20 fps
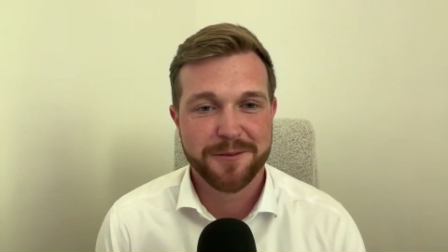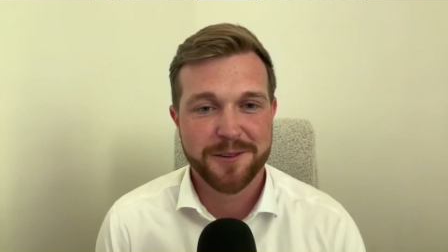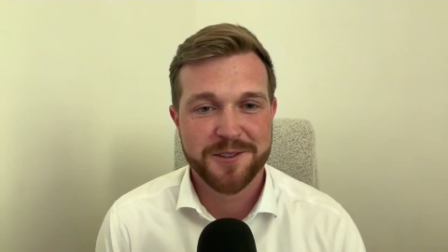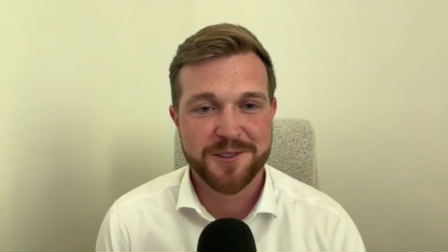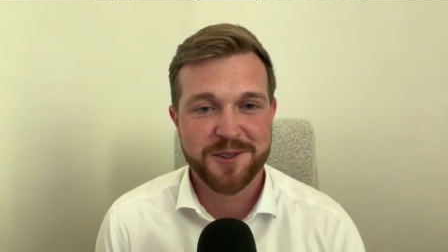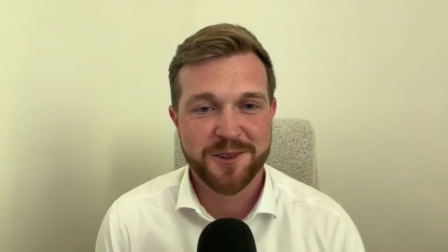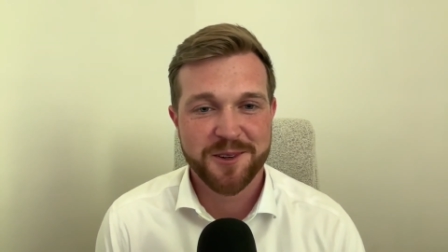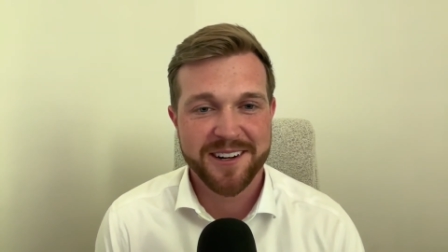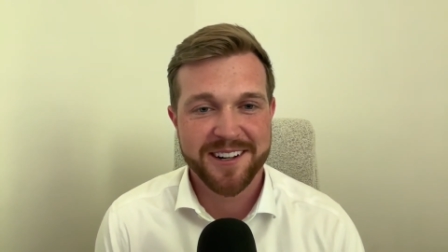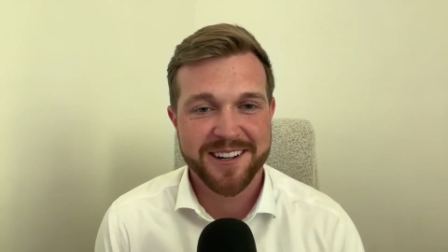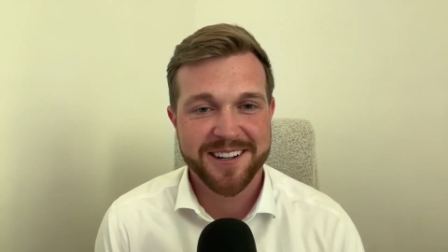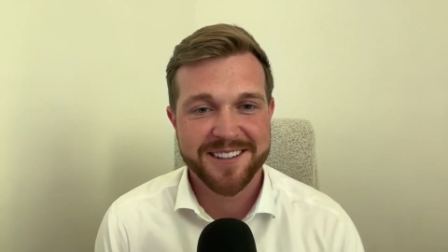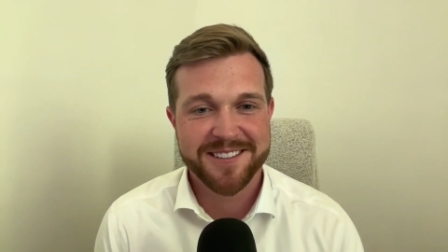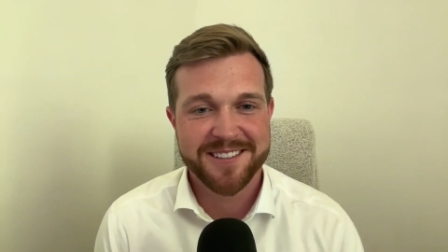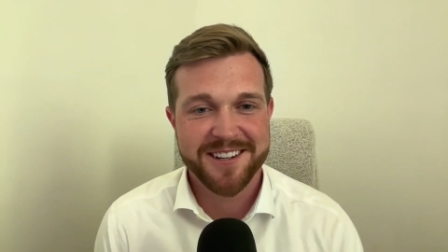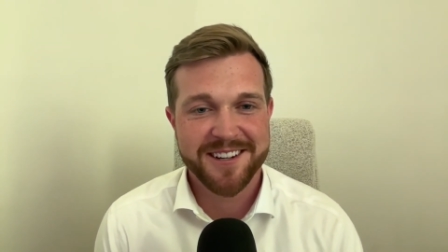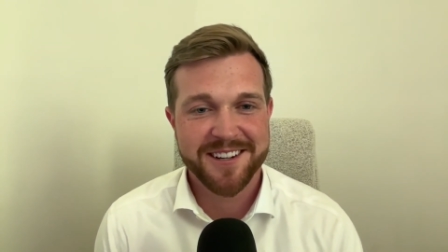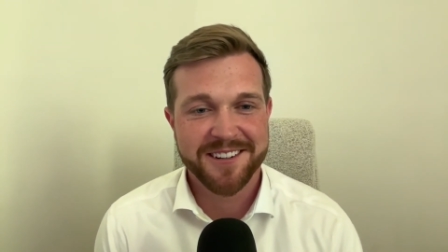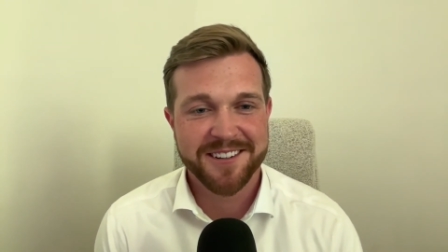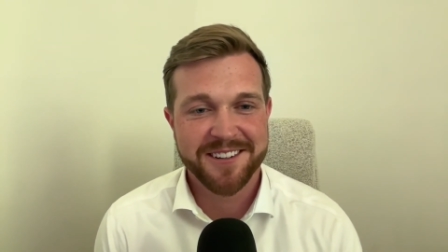joining us
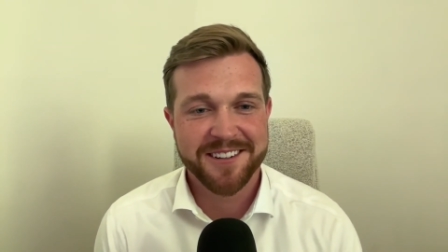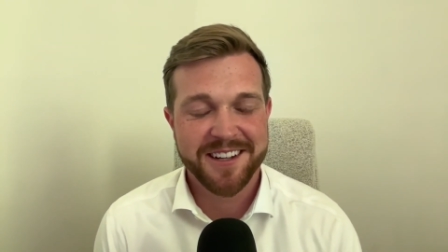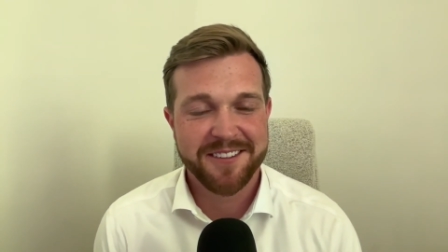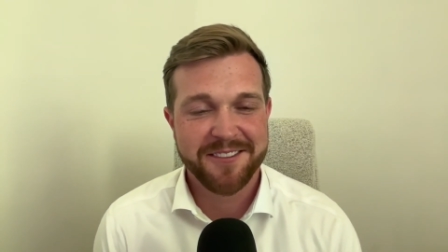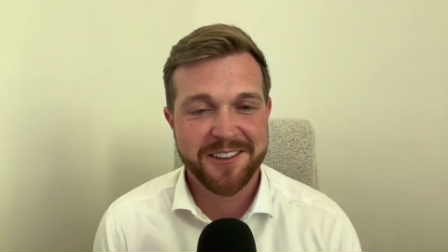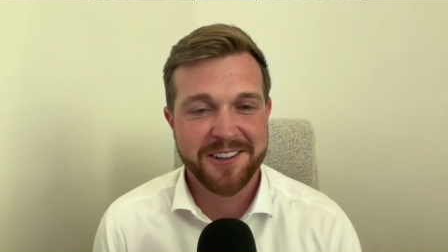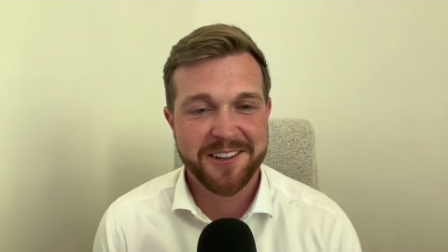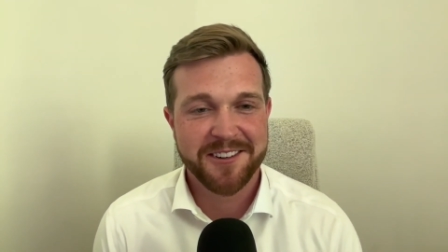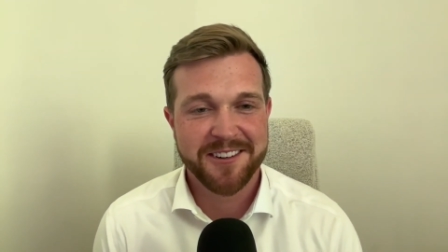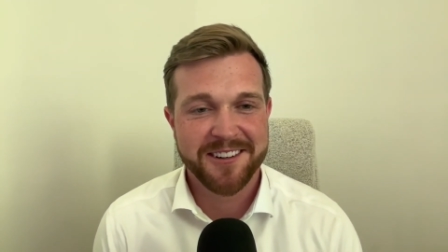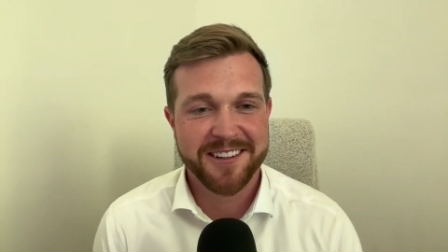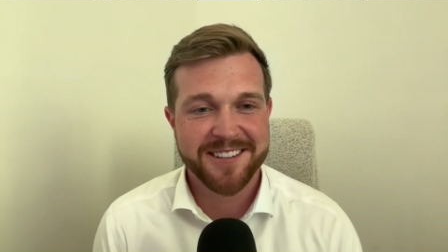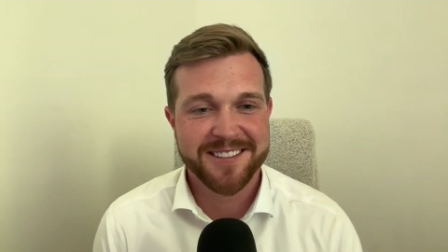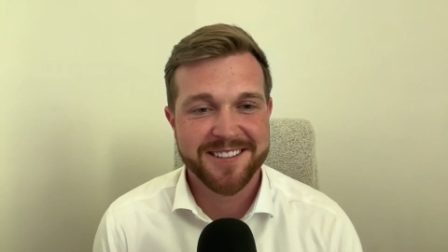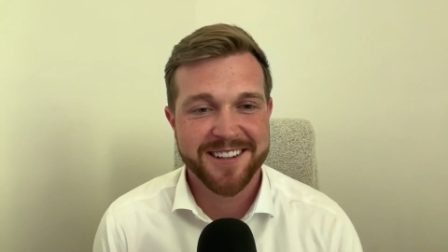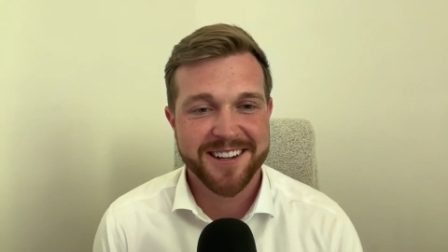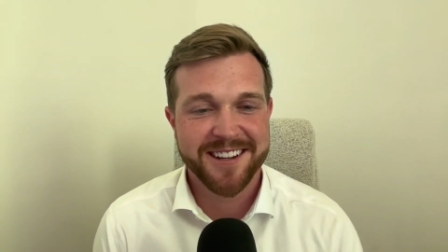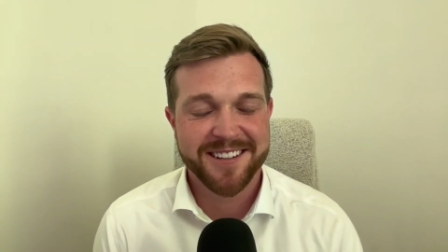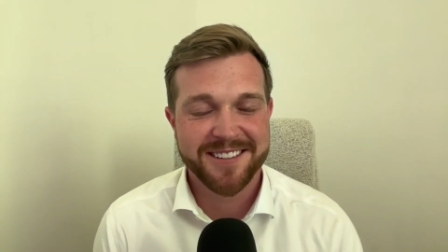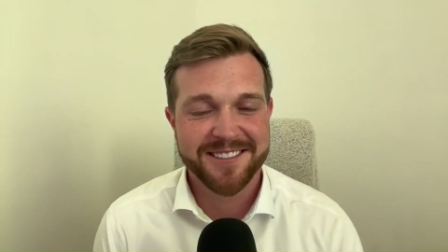here and giving your
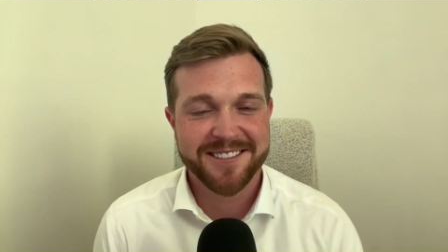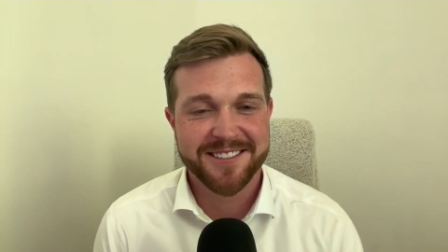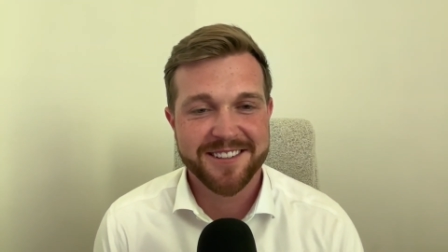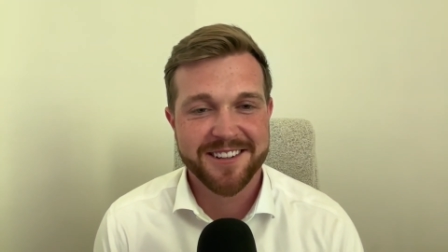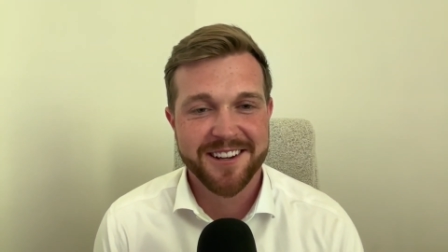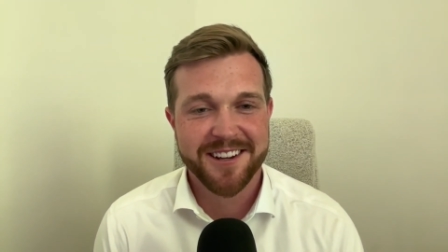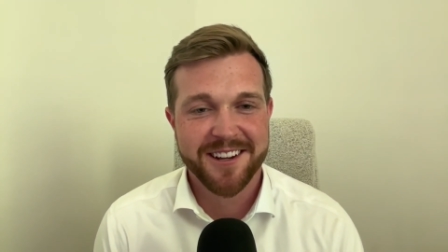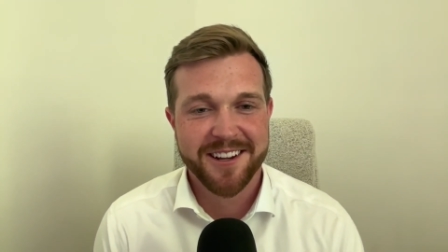insights.